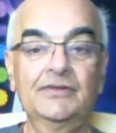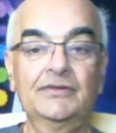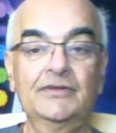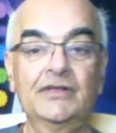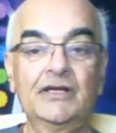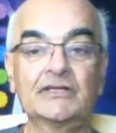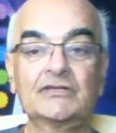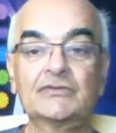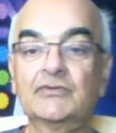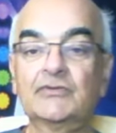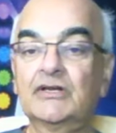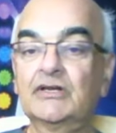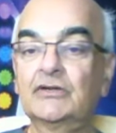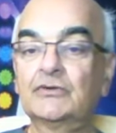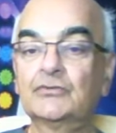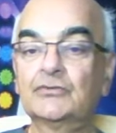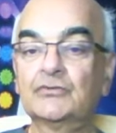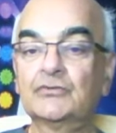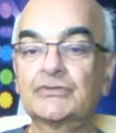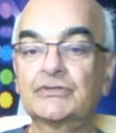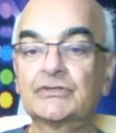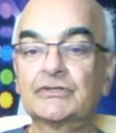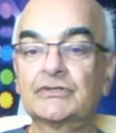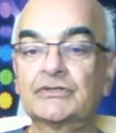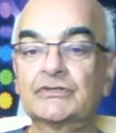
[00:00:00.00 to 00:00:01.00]
That's very
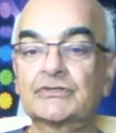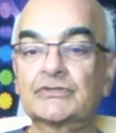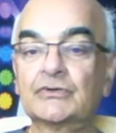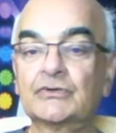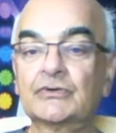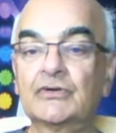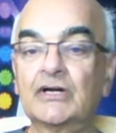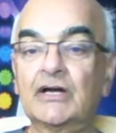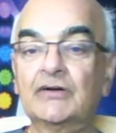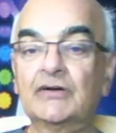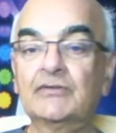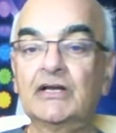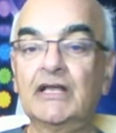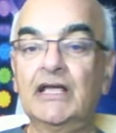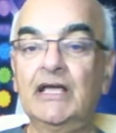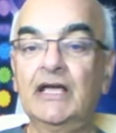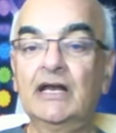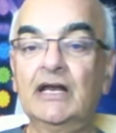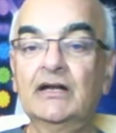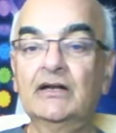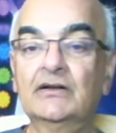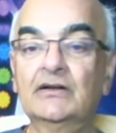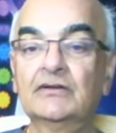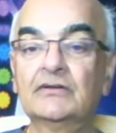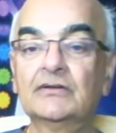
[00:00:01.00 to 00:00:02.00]
crucial. So I will
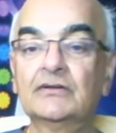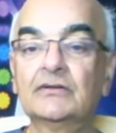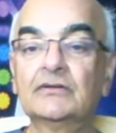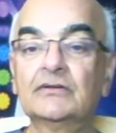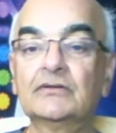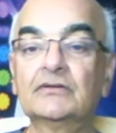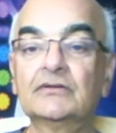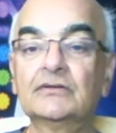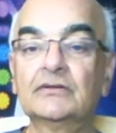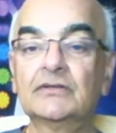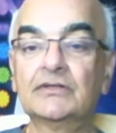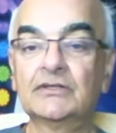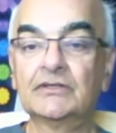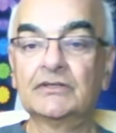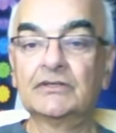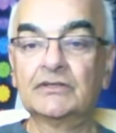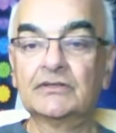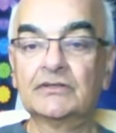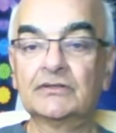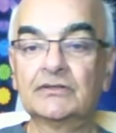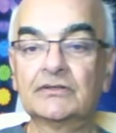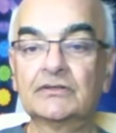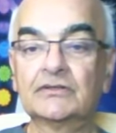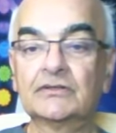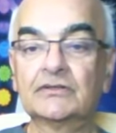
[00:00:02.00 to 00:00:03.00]
end
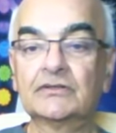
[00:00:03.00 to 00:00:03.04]
the